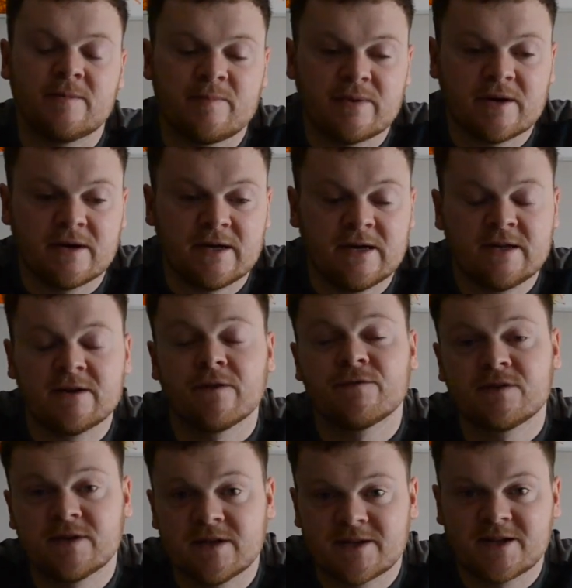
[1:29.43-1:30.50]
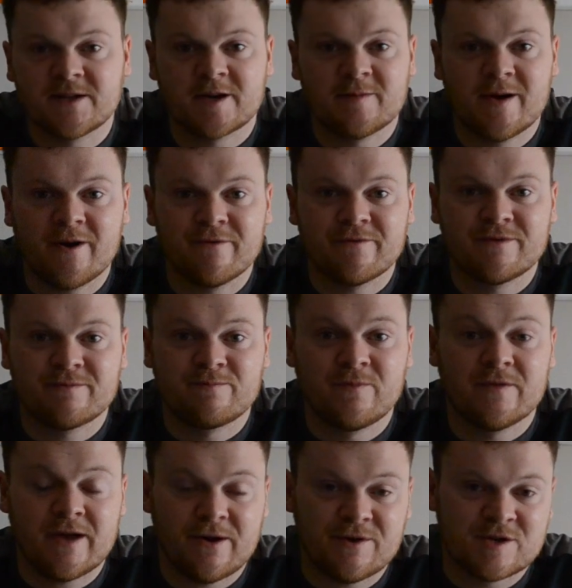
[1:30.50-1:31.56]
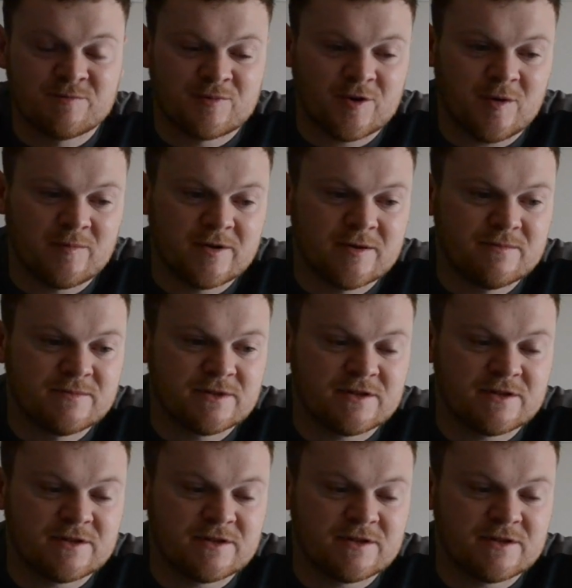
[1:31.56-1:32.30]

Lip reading: but obviously it didn't come out without its problems.